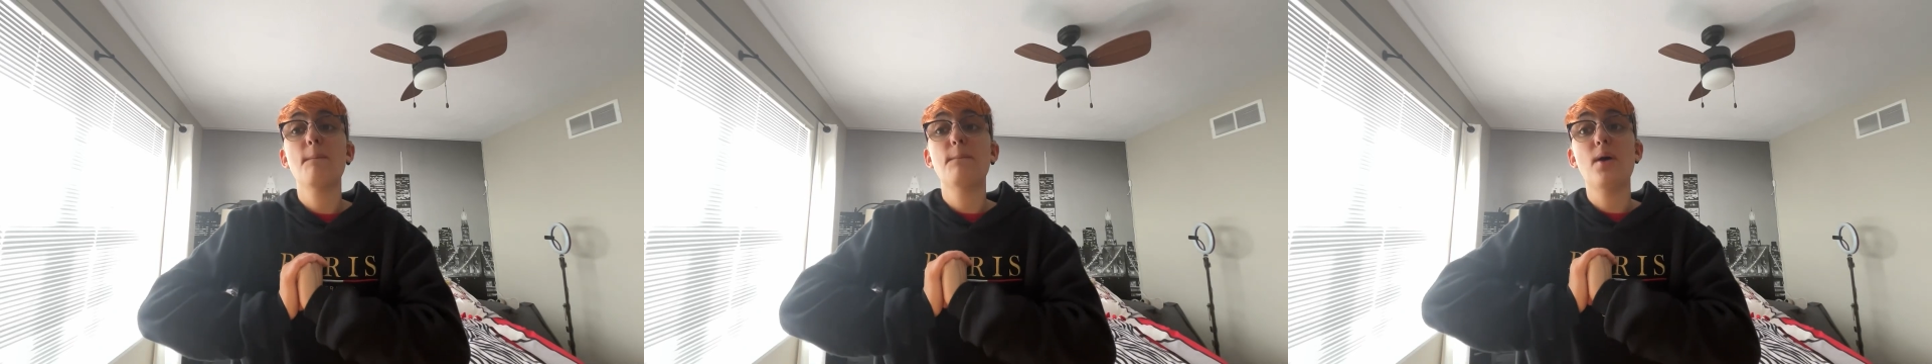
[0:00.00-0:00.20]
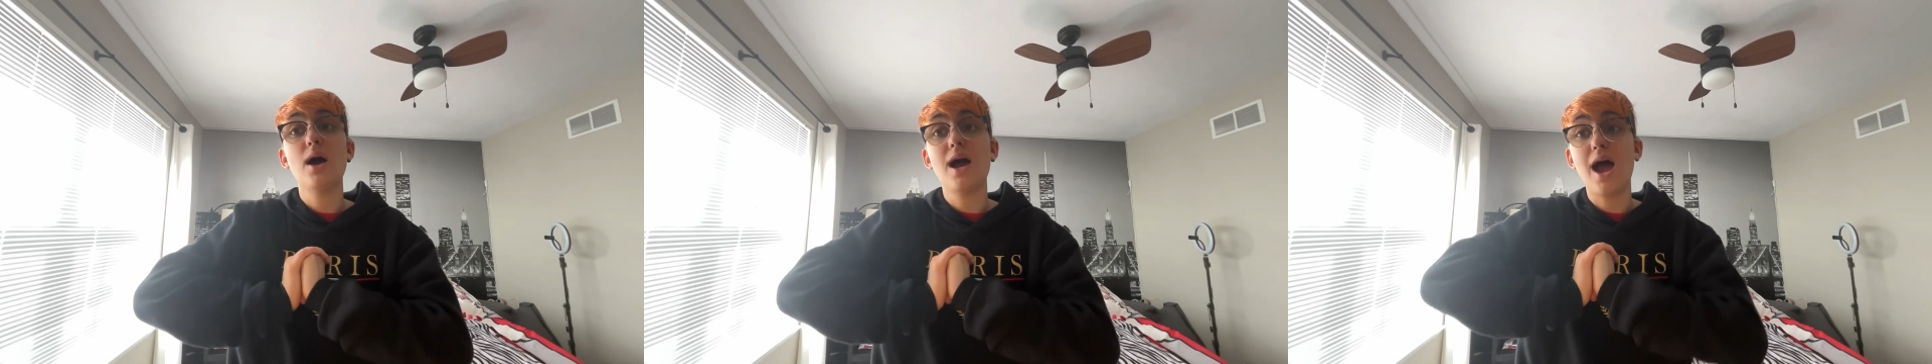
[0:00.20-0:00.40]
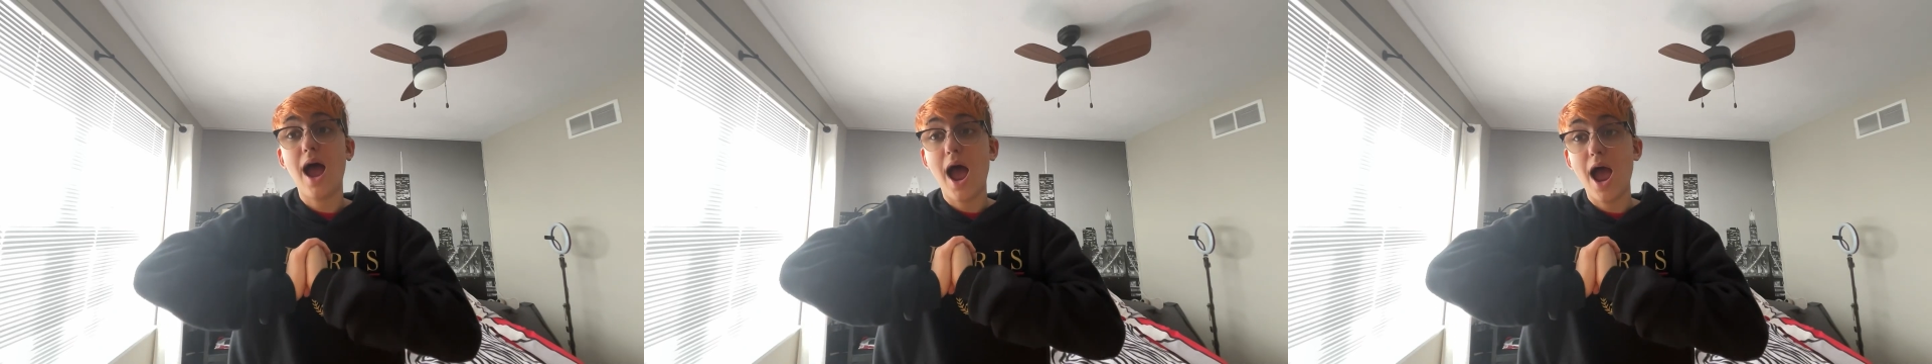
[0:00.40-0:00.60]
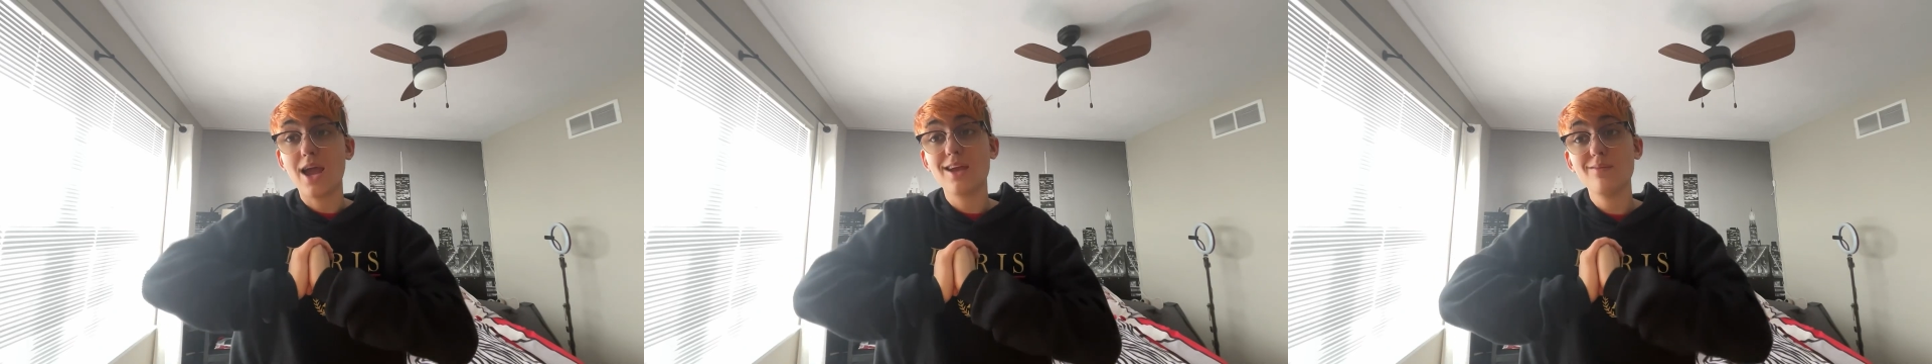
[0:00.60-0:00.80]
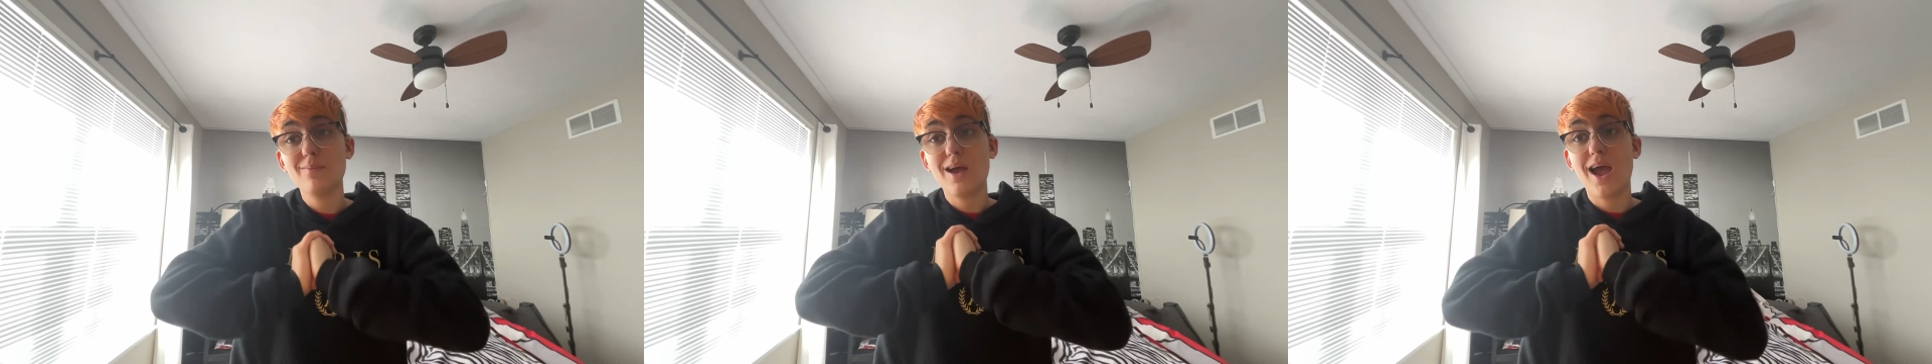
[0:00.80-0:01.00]
But I
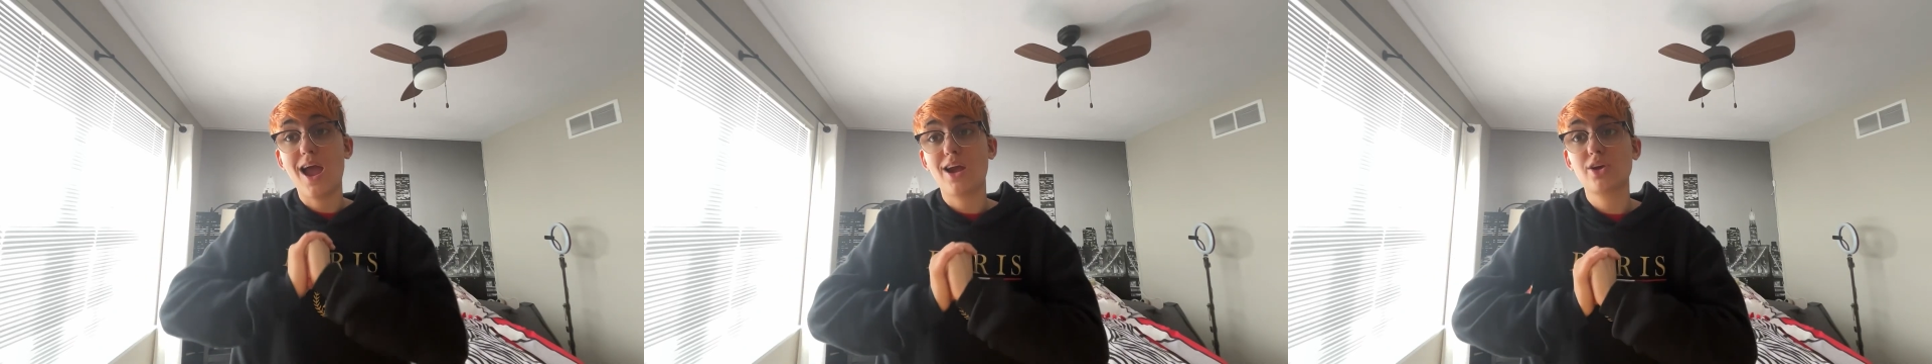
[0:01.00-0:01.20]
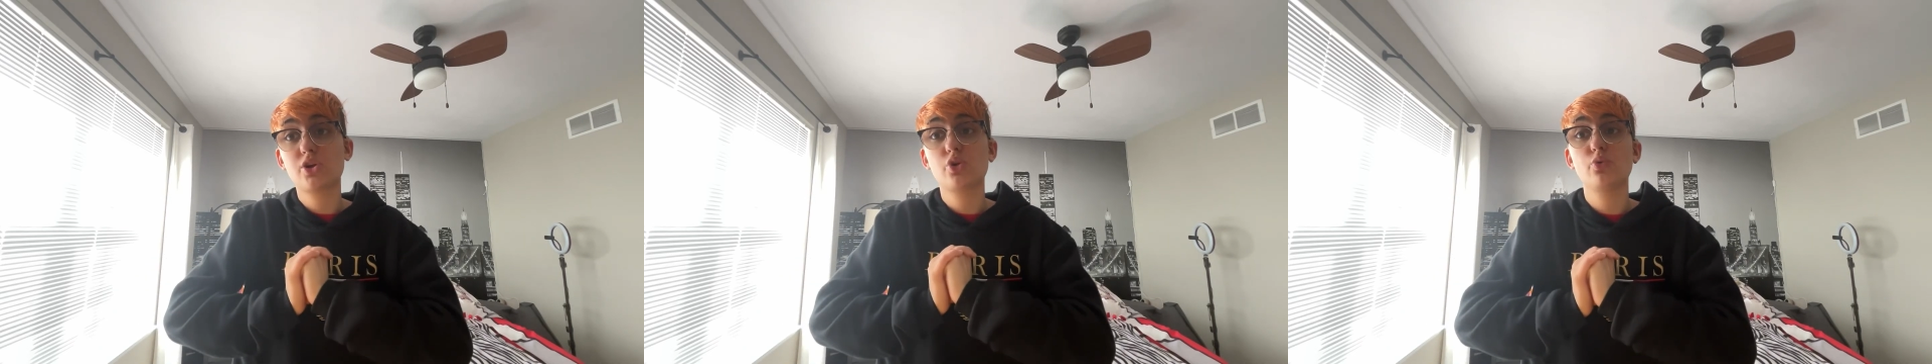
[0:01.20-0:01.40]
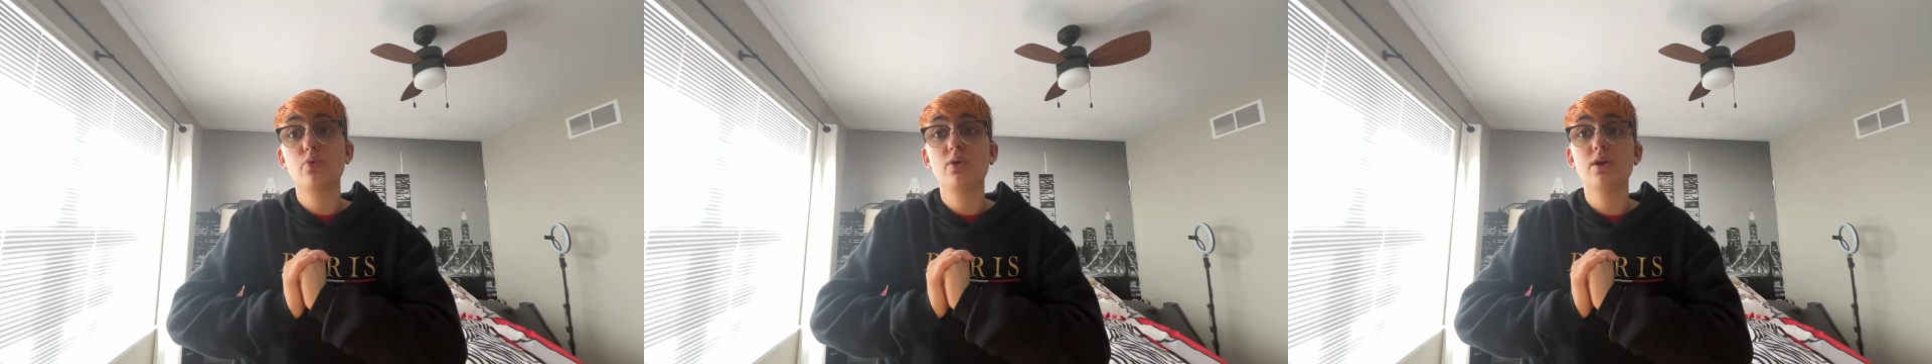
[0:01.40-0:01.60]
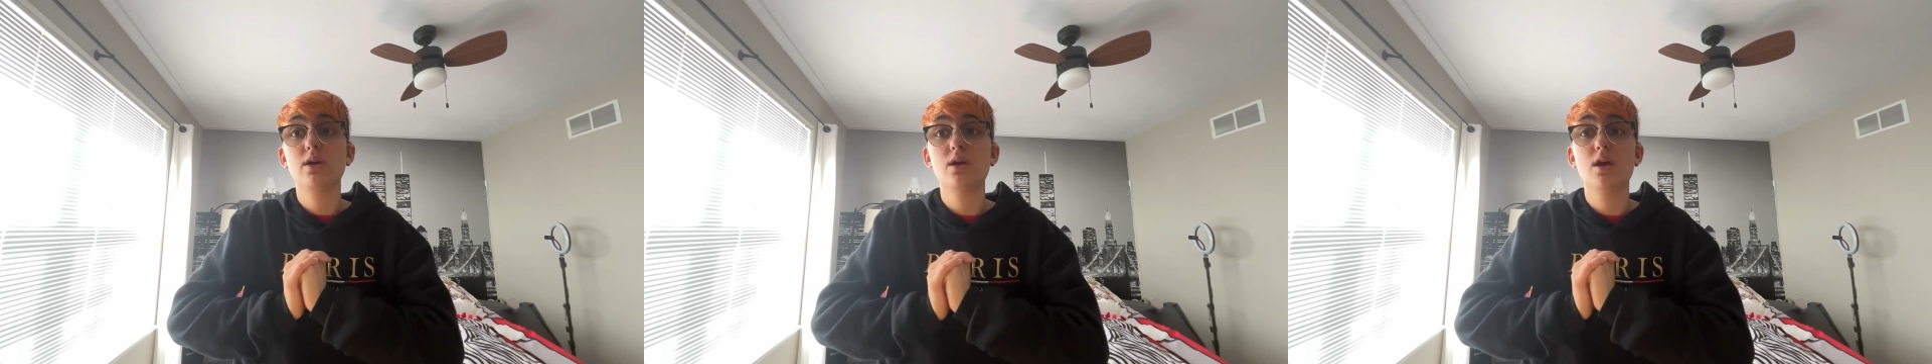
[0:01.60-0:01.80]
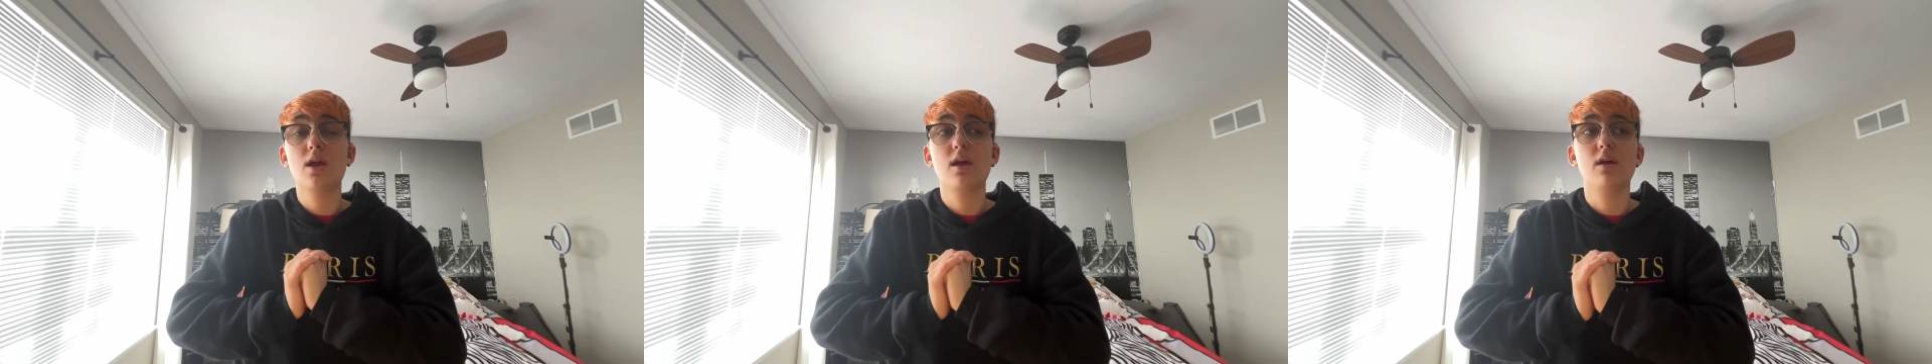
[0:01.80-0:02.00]
am
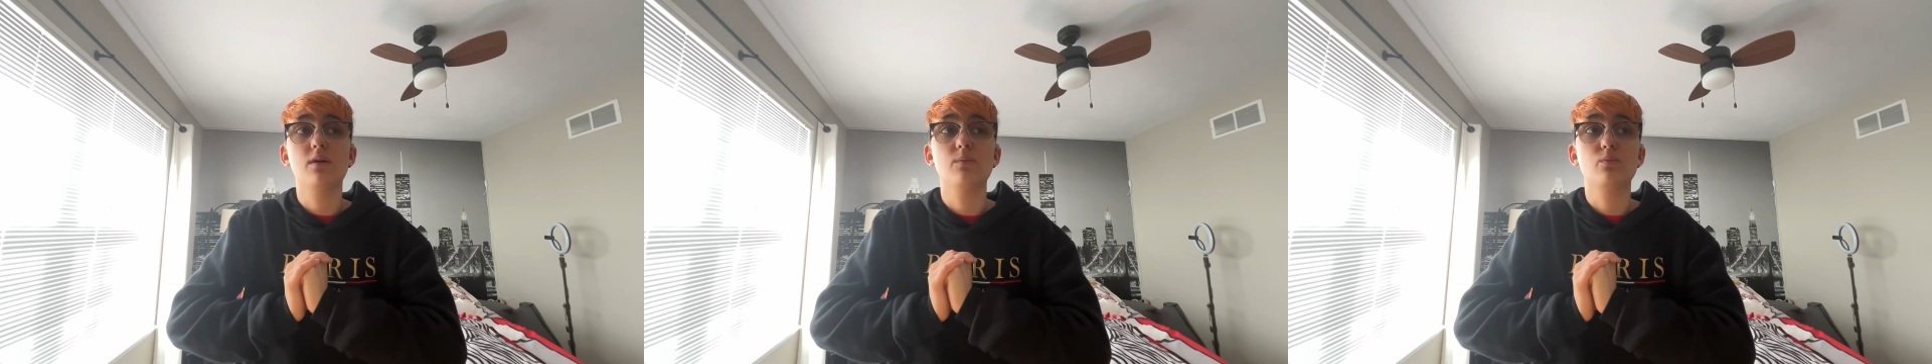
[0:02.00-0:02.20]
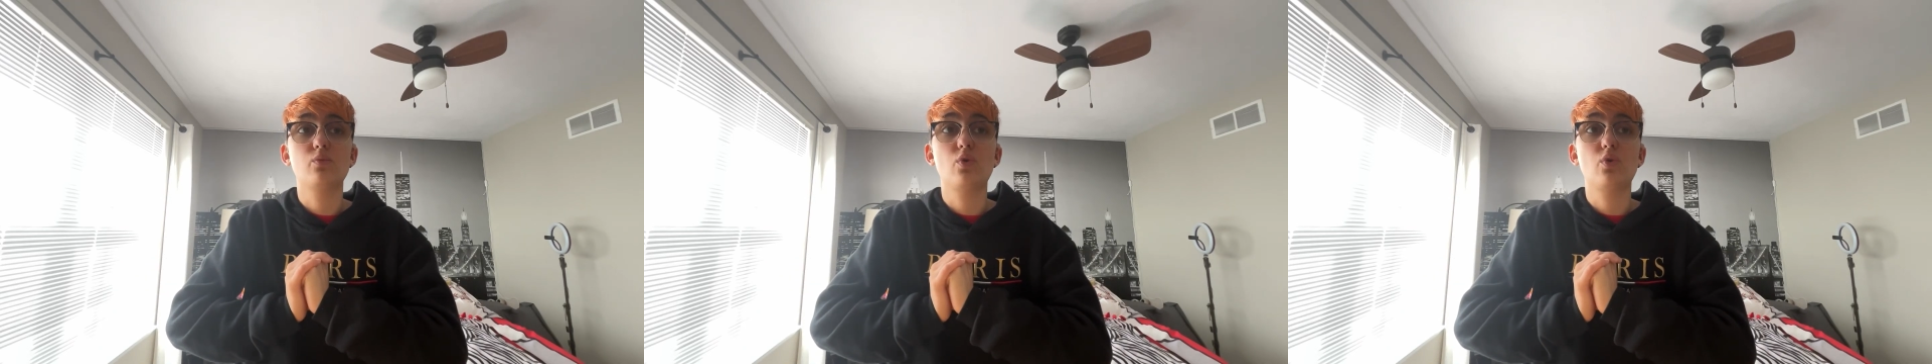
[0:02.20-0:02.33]
actually am